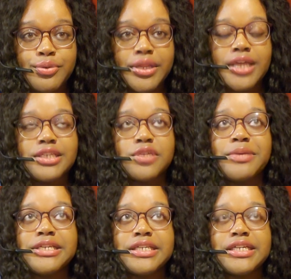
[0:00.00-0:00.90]
Mula. So
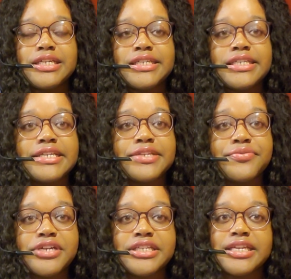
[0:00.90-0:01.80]
basically he says the
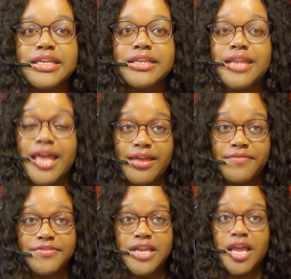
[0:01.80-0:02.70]
reason he
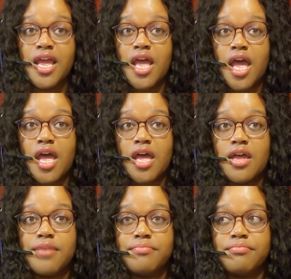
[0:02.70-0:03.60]
left
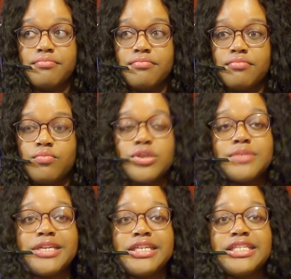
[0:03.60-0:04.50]
um,
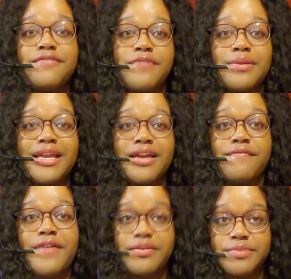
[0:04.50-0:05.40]
was because he felt like a
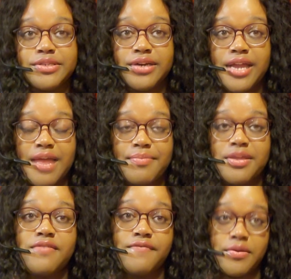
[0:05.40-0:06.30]
fight was going to
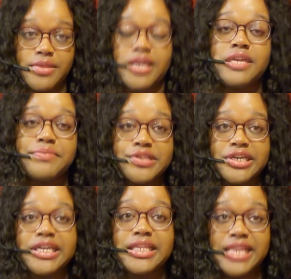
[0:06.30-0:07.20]
happen. He felt like he was
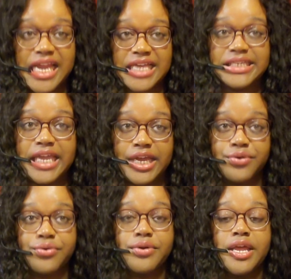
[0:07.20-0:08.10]
going to get that ass
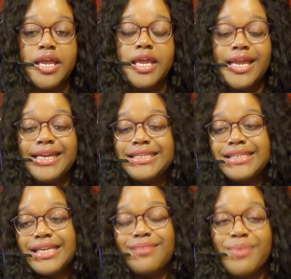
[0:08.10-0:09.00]
handled. And he
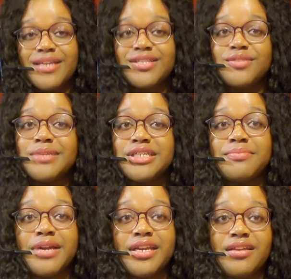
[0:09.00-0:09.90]
said he paid too
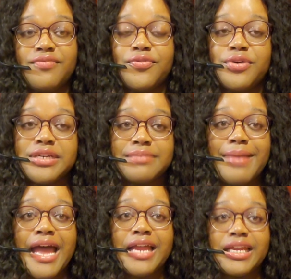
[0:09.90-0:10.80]
much money for his
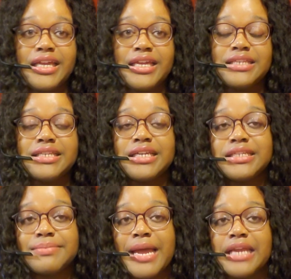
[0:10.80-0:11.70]
body. He said
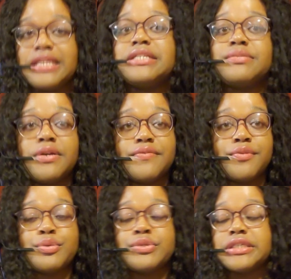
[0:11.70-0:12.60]
his body is one of
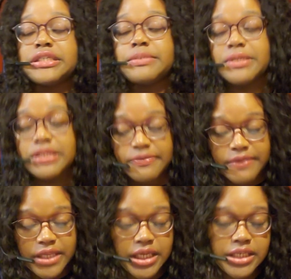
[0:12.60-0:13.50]
the most
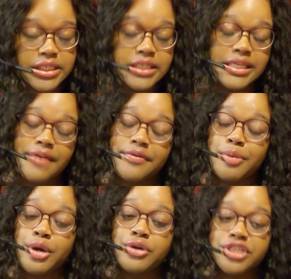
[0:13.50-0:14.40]
expensive things he's ever
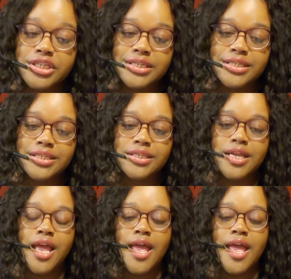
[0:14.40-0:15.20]
purchased.